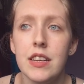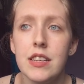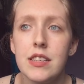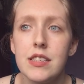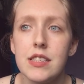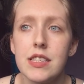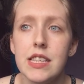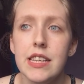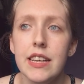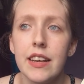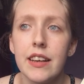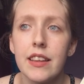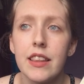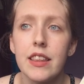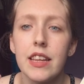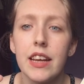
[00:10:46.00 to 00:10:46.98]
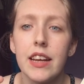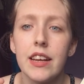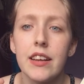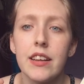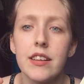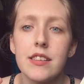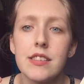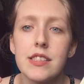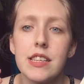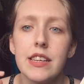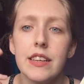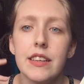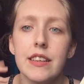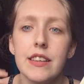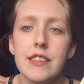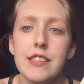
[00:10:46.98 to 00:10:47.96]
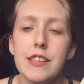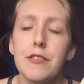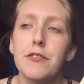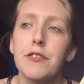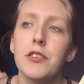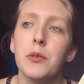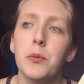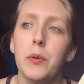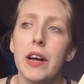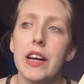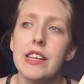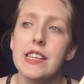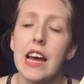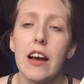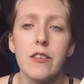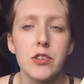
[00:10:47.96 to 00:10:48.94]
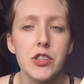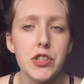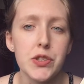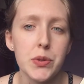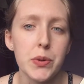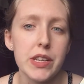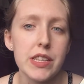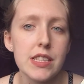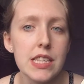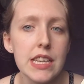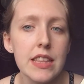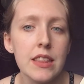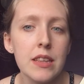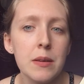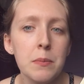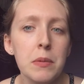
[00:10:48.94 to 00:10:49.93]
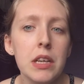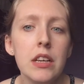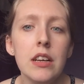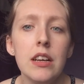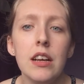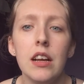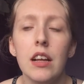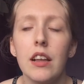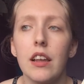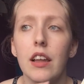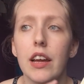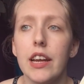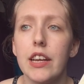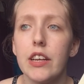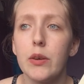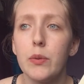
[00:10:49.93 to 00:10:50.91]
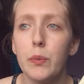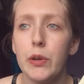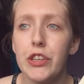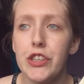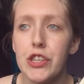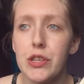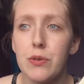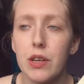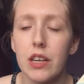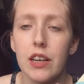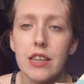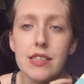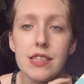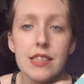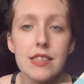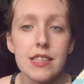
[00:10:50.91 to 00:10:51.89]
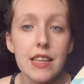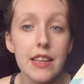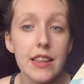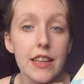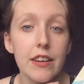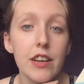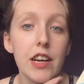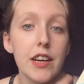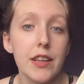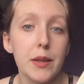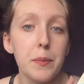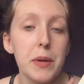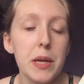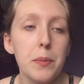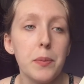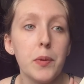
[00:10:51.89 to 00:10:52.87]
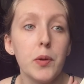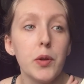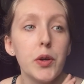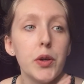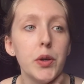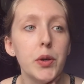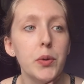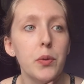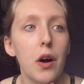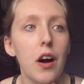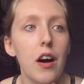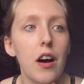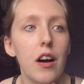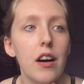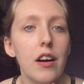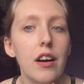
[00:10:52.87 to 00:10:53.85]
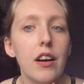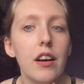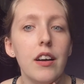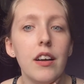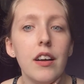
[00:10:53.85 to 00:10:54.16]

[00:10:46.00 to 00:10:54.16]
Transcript: seeing things in a different way to how she's always seen them, like when she realises that there are other people who are